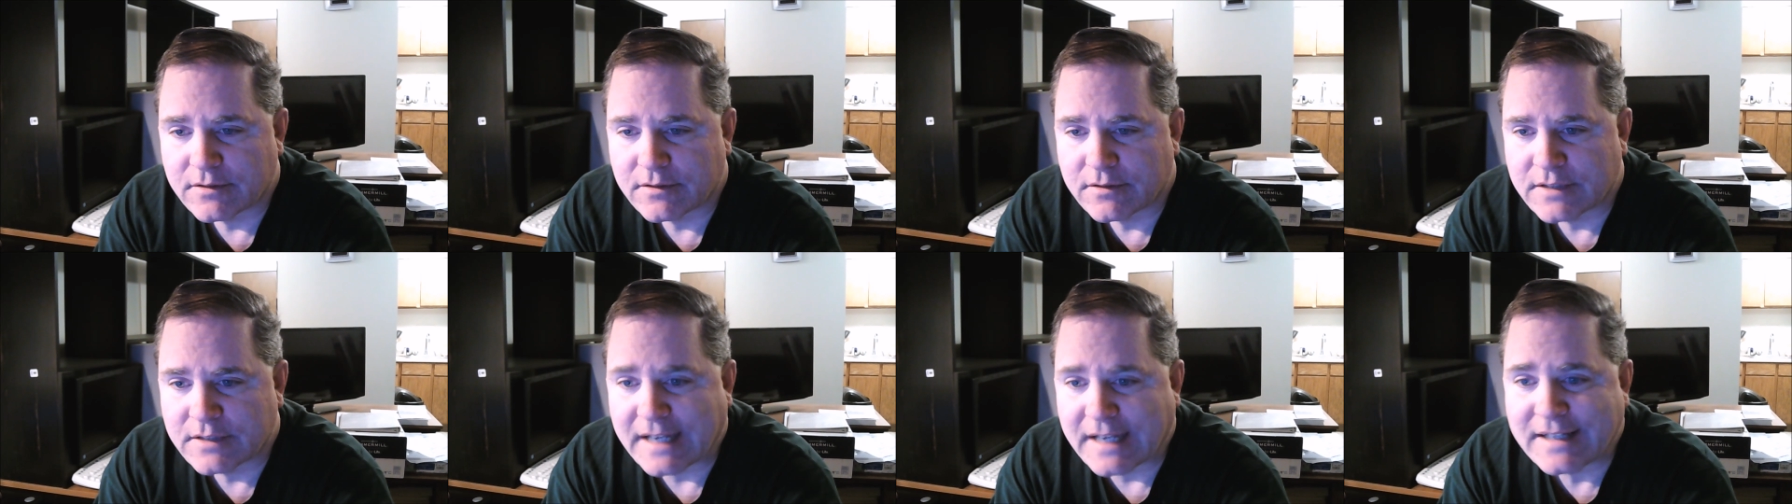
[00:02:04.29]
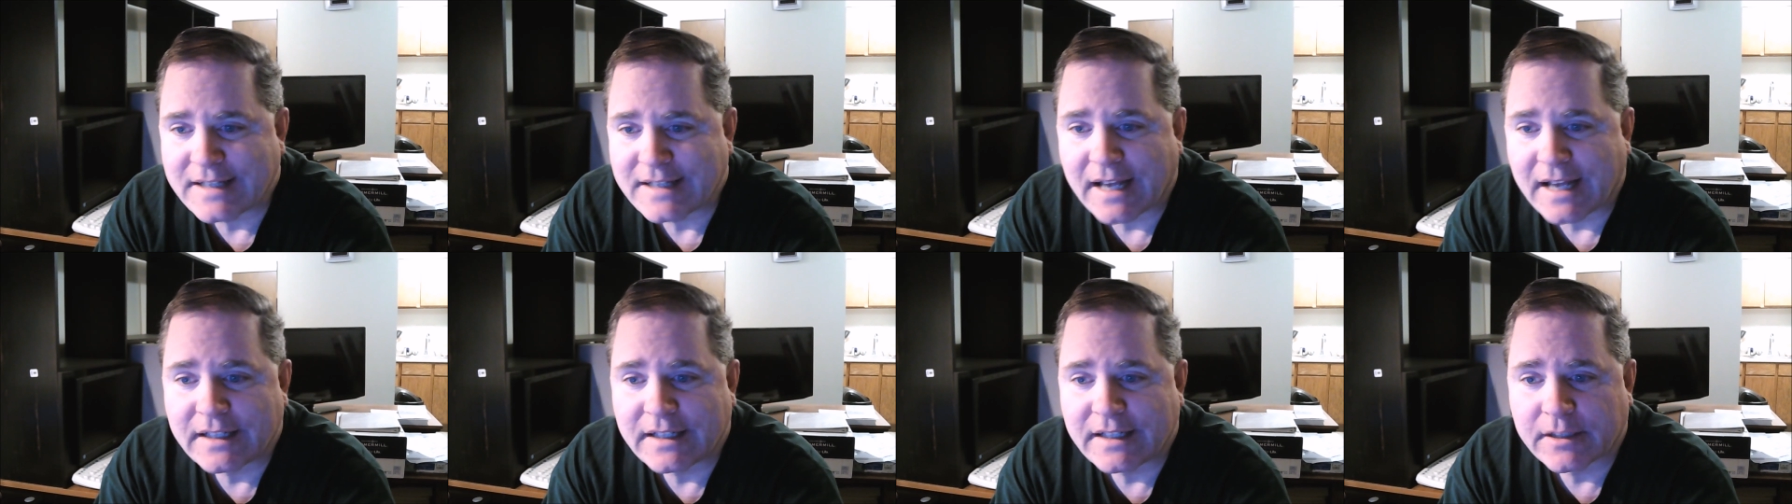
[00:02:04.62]

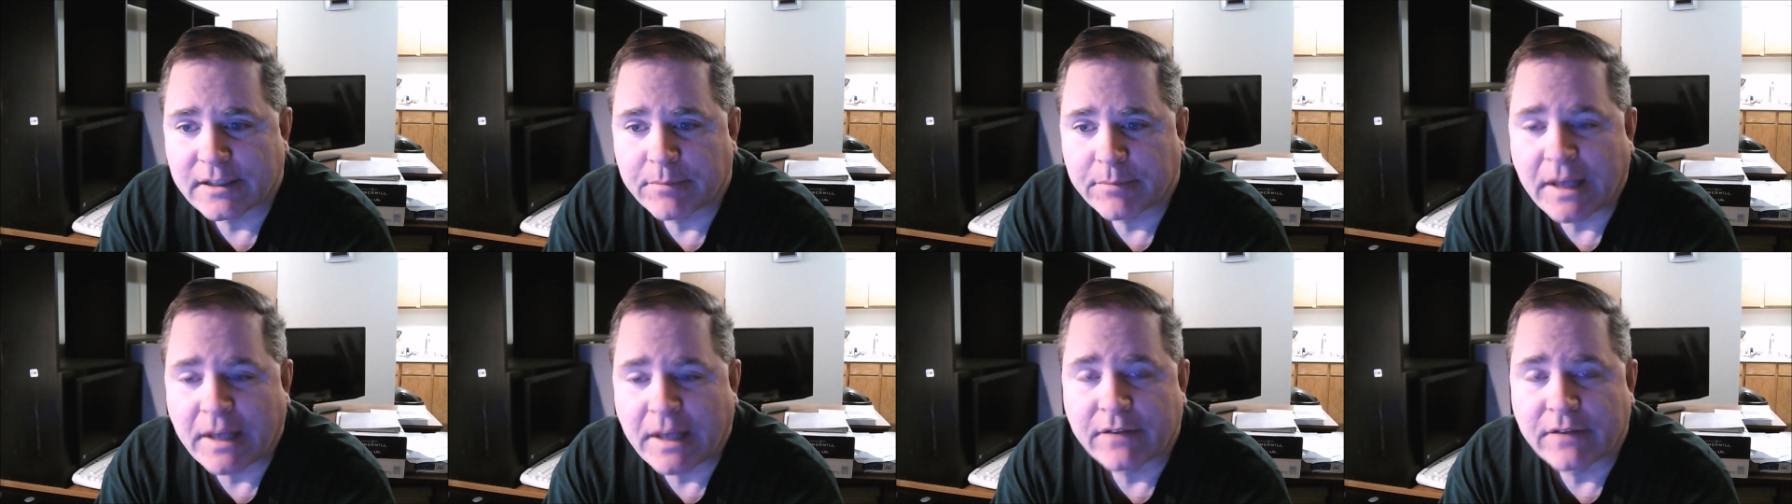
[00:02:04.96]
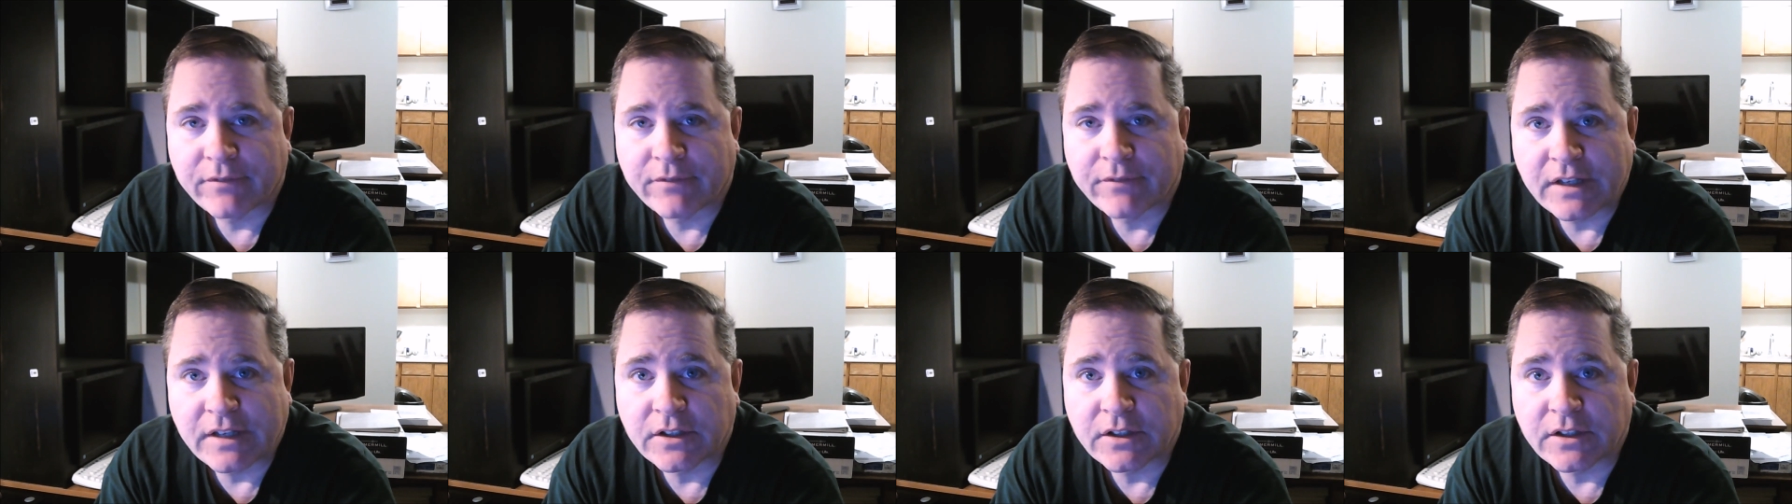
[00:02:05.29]
satanic
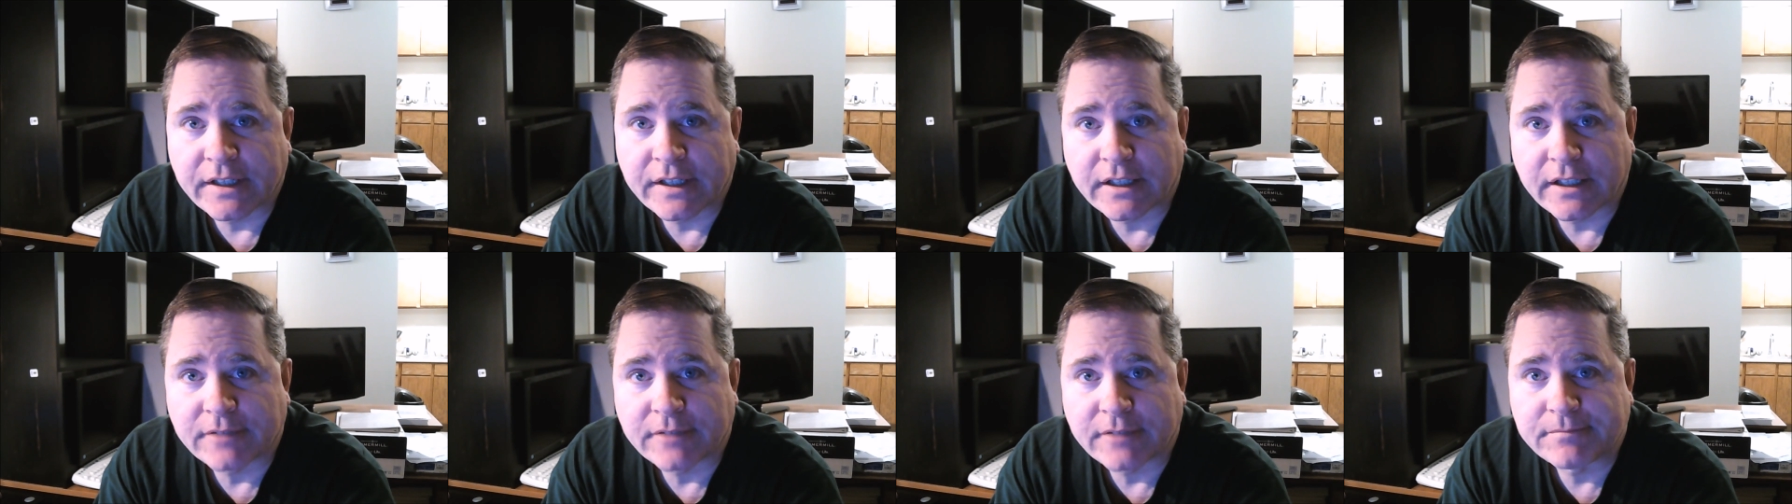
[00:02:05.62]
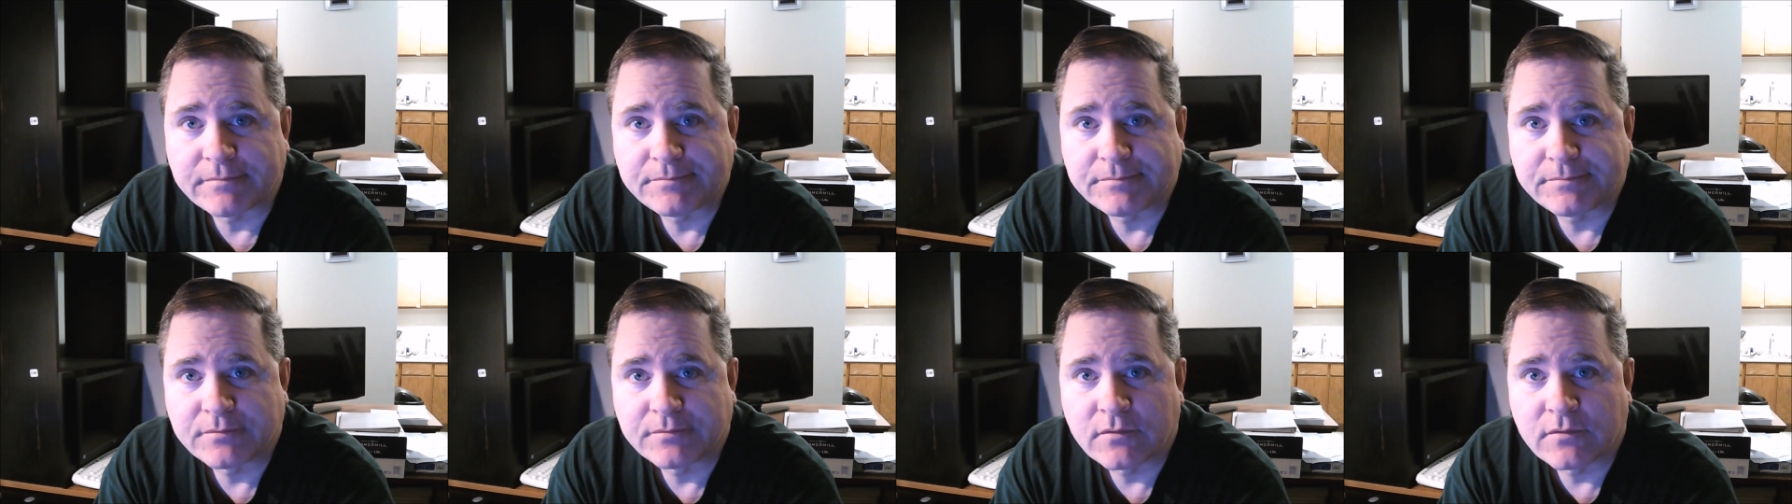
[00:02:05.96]
pedophilia
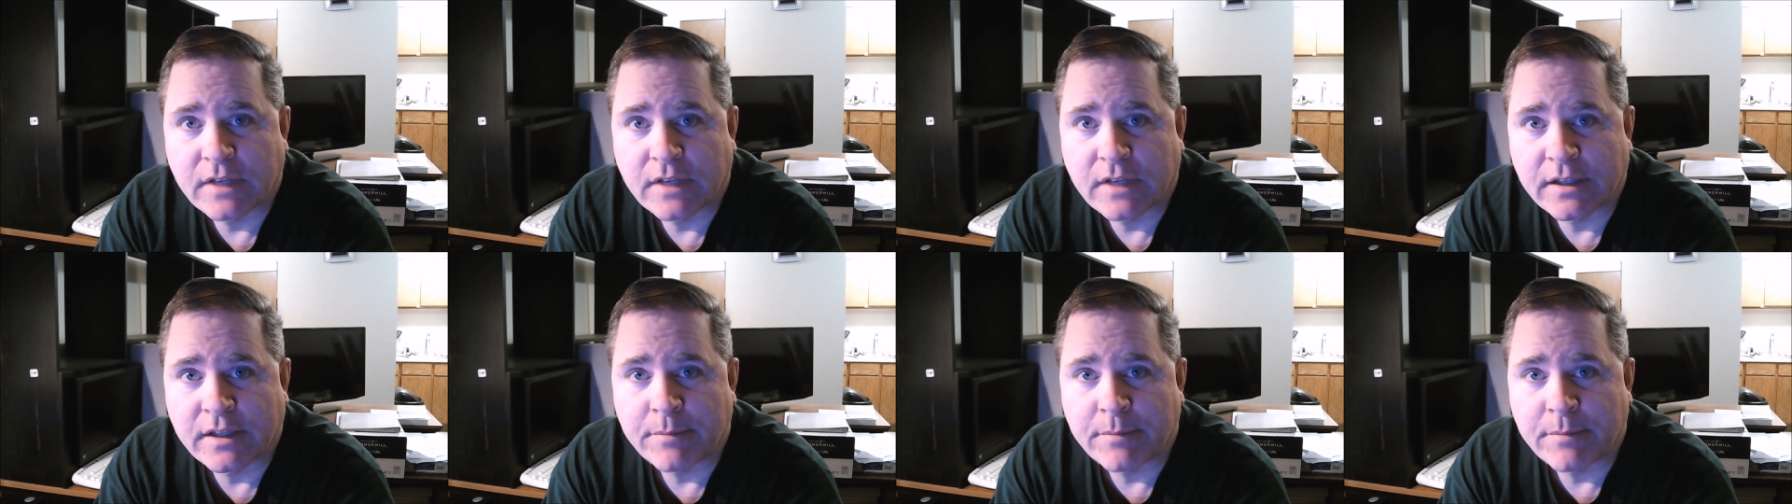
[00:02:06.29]
in